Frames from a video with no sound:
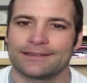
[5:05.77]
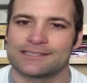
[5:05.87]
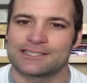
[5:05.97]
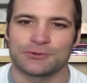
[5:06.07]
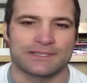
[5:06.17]
as
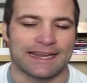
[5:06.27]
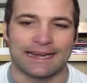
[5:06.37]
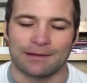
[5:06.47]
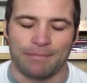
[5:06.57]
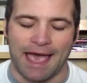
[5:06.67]
soon as I
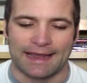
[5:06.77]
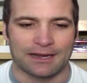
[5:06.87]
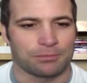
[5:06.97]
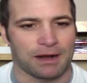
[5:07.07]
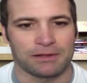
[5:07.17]
get it back,
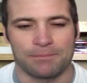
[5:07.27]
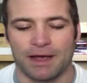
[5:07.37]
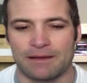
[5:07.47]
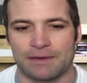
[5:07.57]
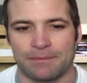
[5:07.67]
it'll probably
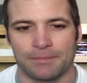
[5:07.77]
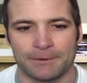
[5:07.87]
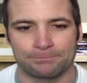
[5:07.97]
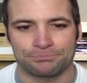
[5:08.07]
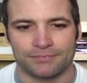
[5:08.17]
bite me.
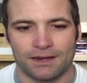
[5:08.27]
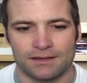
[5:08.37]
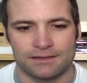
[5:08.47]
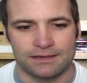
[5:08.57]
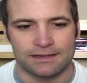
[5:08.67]
But
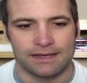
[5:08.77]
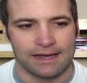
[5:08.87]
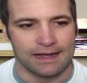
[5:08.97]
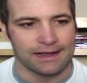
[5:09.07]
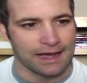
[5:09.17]

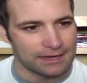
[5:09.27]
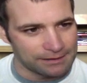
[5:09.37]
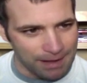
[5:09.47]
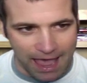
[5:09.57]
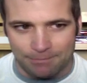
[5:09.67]

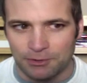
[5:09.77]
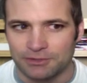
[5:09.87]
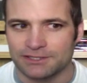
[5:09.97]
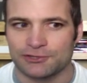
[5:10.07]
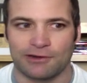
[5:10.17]
I'm happy
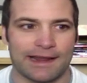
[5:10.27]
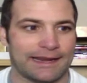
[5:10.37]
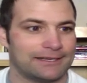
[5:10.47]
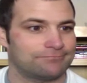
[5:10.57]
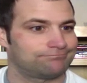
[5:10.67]
with the
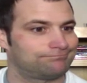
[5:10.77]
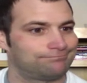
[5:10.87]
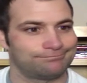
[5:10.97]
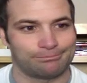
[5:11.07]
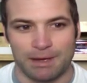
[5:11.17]
trade.
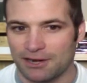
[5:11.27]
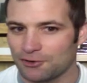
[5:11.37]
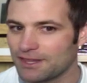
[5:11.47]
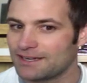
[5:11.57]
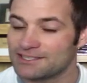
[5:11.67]

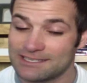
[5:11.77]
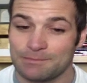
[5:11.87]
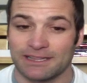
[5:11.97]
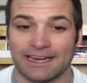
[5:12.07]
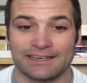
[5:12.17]
Better than a
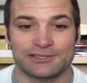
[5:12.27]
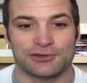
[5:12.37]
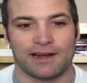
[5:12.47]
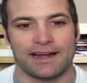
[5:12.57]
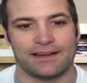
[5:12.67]
simulated
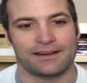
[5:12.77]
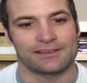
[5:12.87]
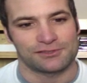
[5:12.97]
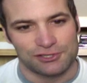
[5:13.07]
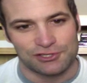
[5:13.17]
trade, and
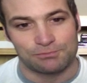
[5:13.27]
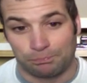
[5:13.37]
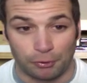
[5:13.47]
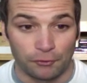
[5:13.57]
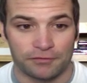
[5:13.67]
it
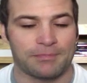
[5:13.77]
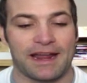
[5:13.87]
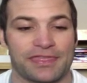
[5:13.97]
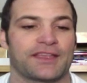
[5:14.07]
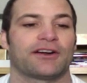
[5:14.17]
proved
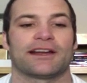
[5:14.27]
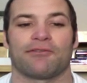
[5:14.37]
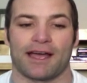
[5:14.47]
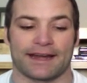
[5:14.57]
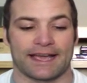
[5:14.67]
my theory
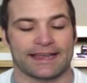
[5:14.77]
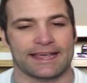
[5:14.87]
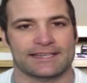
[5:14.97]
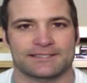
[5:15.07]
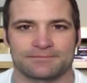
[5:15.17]
right, I
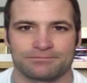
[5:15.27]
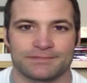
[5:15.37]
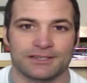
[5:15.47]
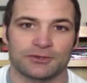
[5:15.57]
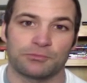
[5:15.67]
guess.
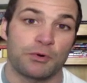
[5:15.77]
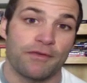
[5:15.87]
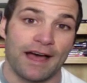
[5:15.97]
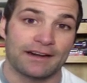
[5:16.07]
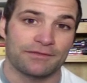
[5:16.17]
So
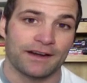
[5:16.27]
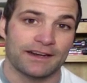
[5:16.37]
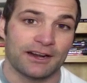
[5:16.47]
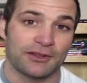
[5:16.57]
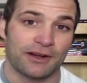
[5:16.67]
move on to fight
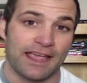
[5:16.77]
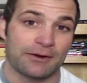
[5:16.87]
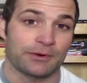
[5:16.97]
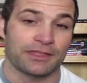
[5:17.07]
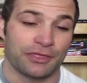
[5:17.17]
another day
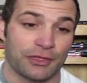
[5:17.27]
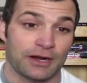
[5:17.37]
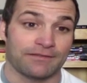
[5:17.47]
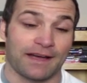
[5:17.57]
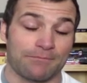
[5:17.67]
with
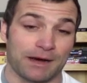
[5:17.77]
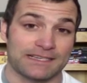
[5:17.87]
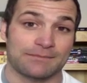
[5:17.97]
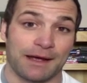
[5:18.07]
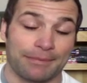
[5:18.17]

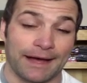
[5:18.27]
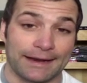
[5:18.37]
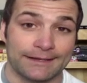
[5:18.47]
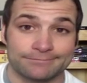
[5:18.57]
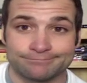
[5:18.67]
$35 in my
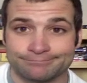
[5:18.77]
pocket.